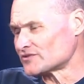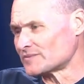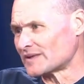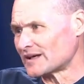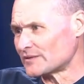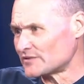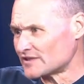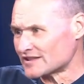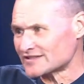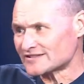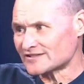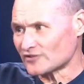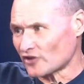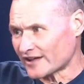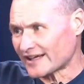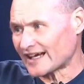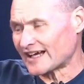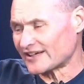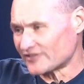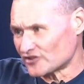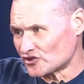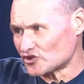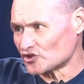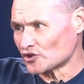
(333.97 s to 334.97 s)
maybe just like
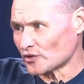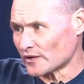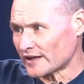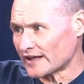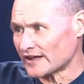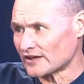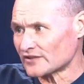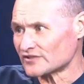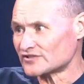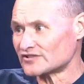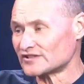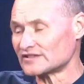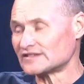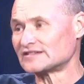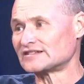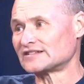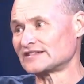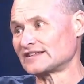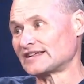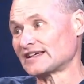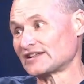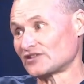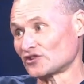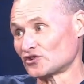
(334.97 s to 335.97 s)
under 2 hours to
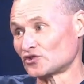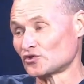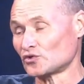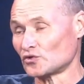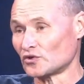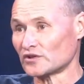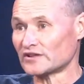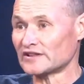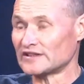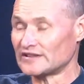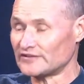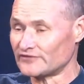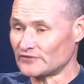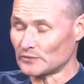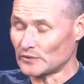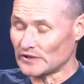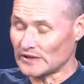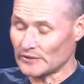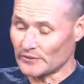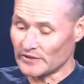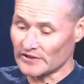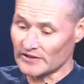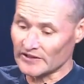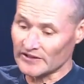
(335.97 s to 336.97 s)
get to Torquay from
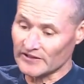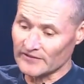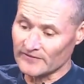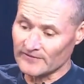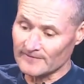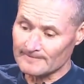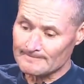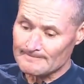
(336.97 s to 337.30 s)
where we live.